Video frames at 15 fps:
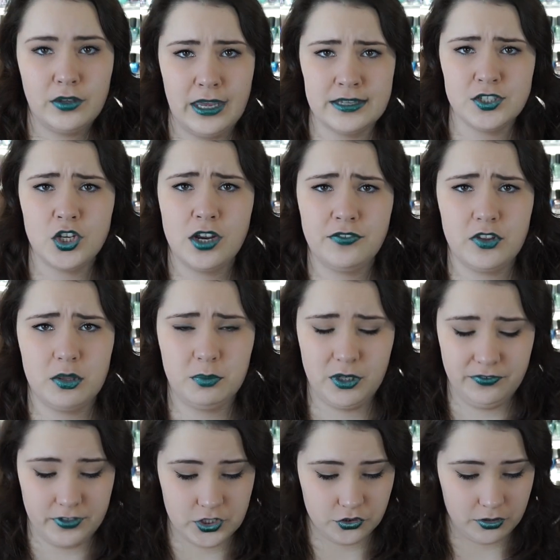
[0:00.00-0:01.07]
Okay, sorry for the
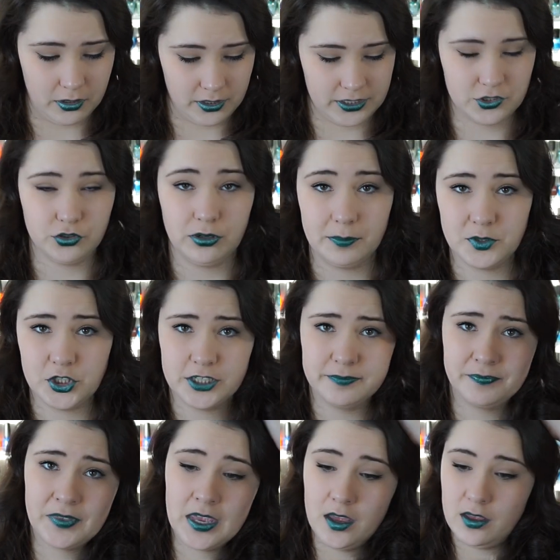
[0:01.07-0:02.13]
brief inter
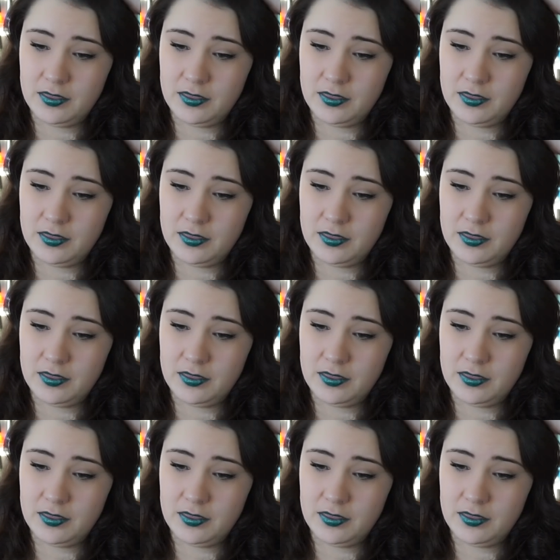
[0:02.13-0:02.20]
interruption.